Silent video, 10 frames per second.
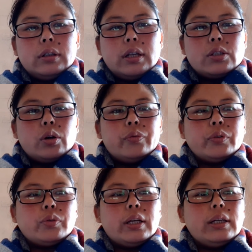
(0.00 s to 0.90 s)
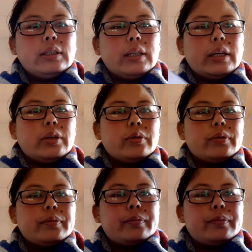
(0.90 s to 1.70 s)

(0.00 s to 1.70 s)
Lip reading: That's all for today. Thank you.